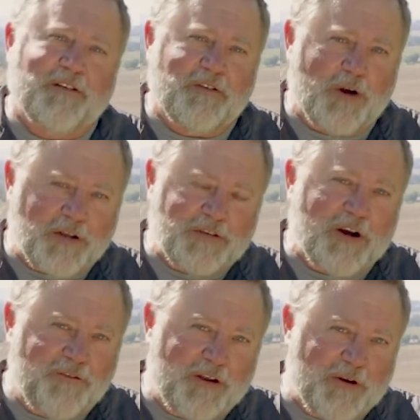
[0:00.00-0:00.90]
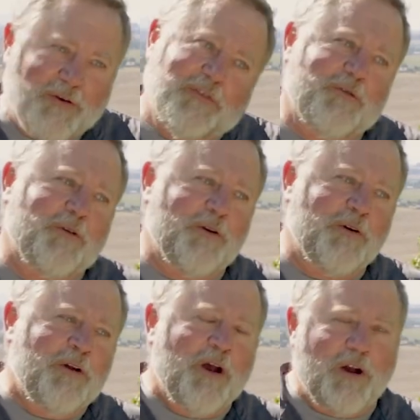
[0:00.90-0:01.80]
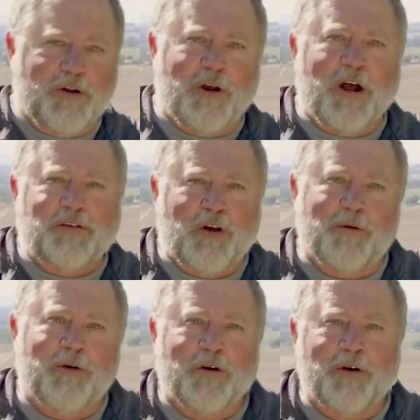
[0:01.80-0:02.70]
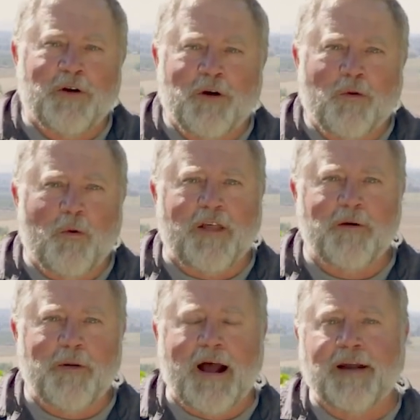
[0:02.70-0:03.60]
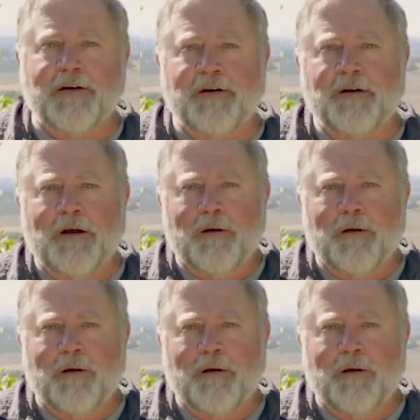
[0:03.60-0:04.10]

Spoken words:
crossing our fingers for a good October weather pattern,